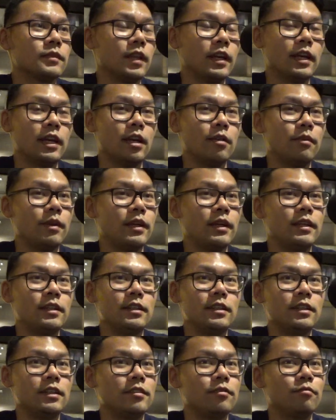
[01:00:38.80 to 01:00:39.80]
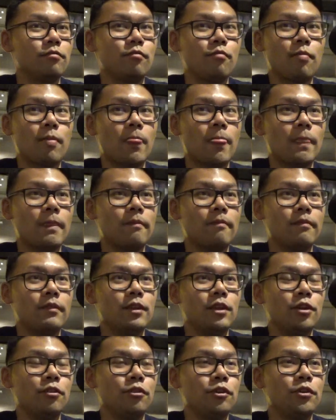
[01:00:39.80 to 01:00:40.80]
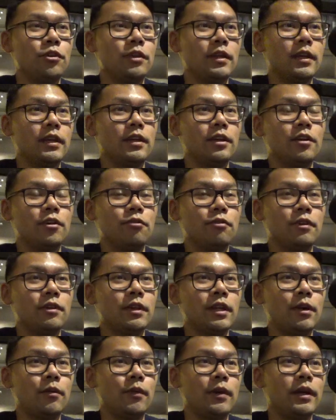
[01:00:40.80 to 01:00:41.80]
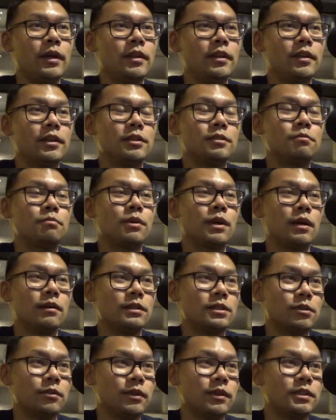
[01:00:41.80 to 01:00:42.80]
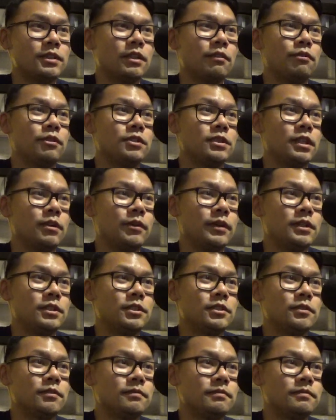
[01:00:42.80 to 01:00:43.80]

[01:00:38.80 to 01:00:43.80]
Yeah, I mean, if you think you're feeling that way, there's probably someone else that feels that way too.